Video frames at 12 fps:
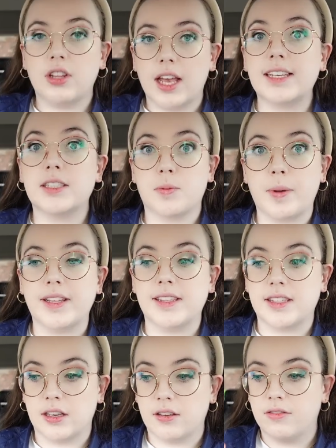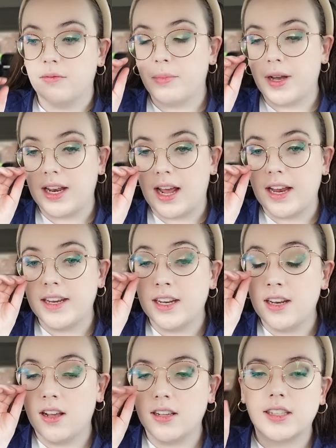expensive, but I did
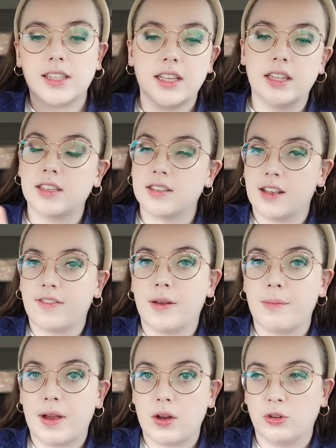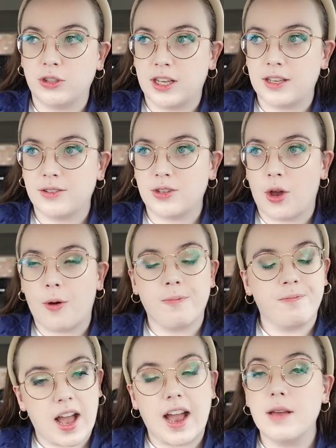not see this stuff at my Ulta. So
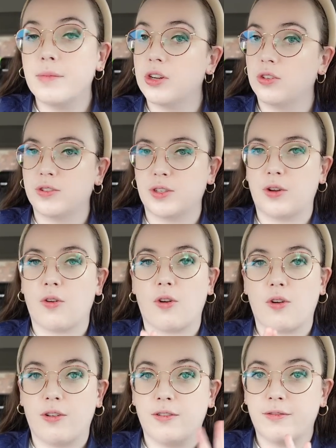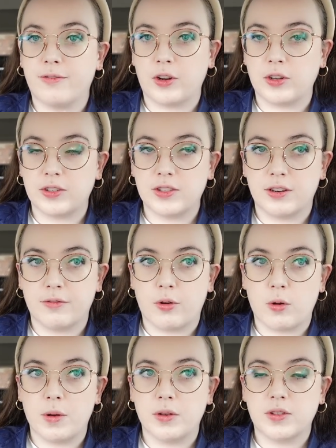I am an Ulta girl first and
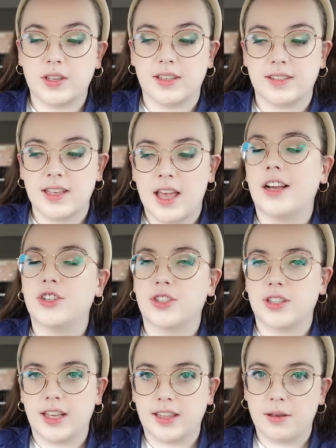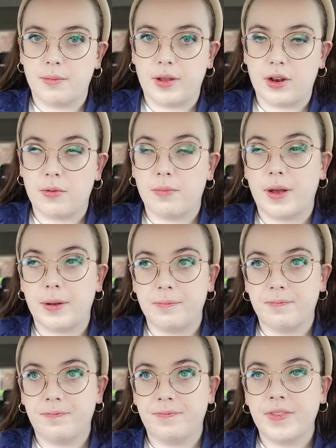foremost, because I just like them better, but
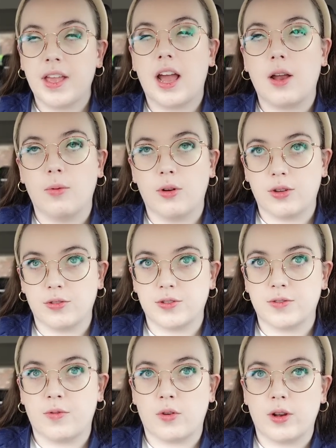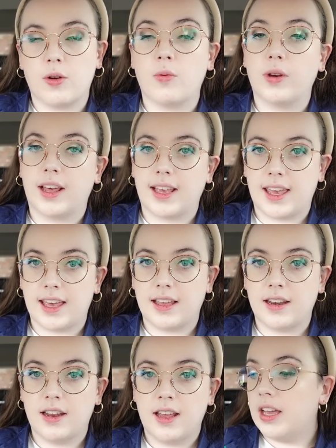I will go to Sephora when I
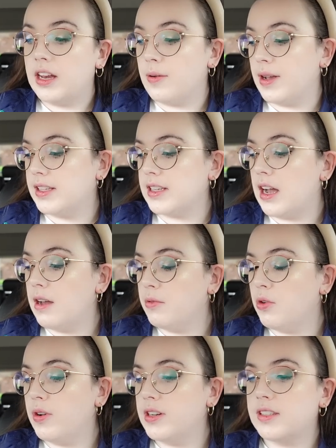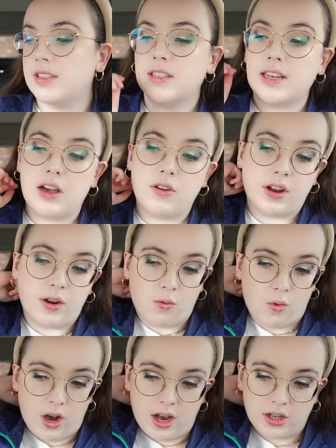can. Anyways, I'm going to sit down
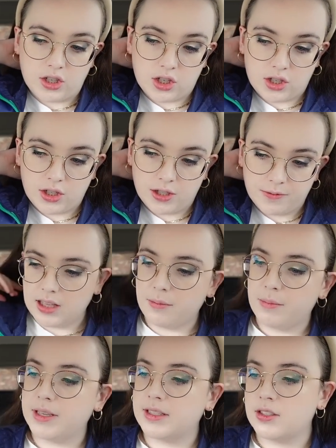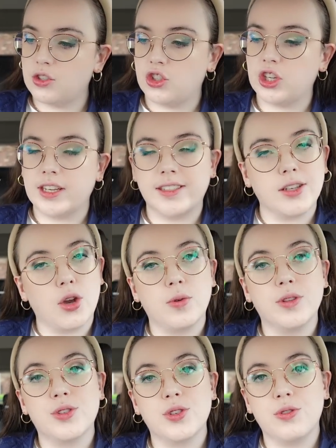and watch Miss Jess
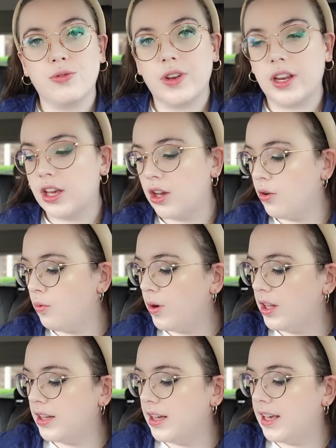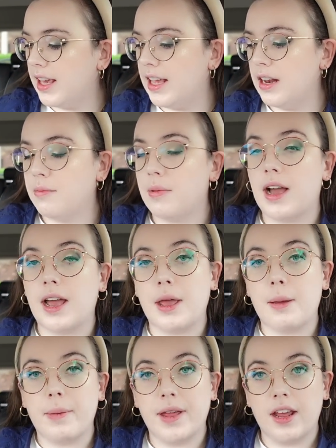Owen's new video while I eat
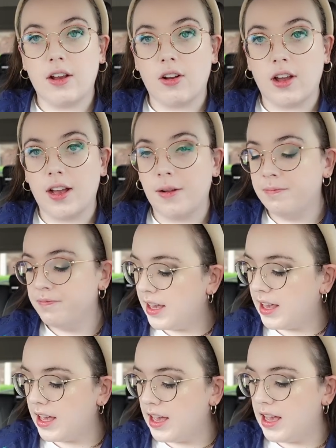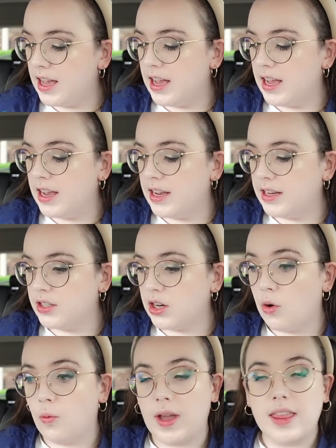my Panera and
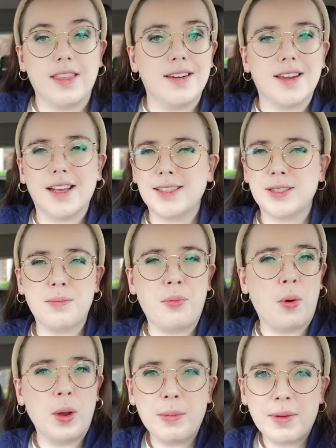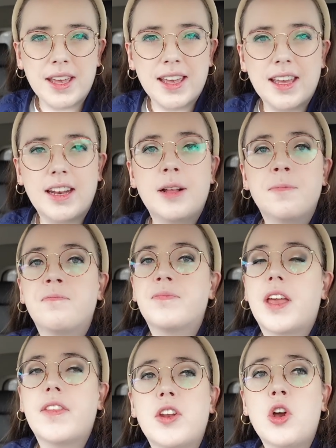await the next appointment.
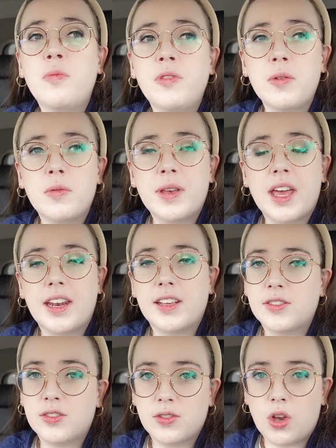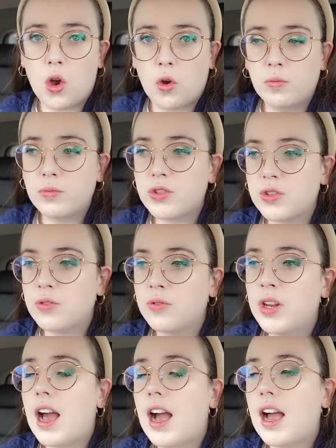And then hopefully we'll be heading home
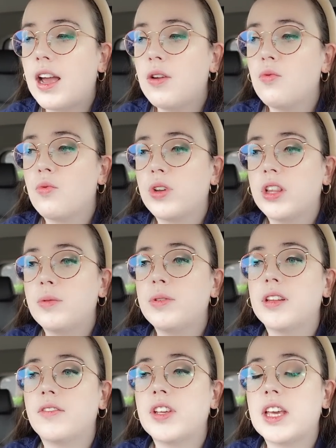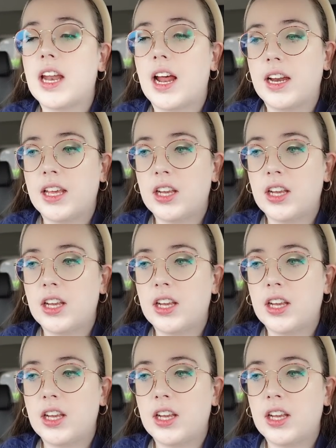soon. I really would love to get out of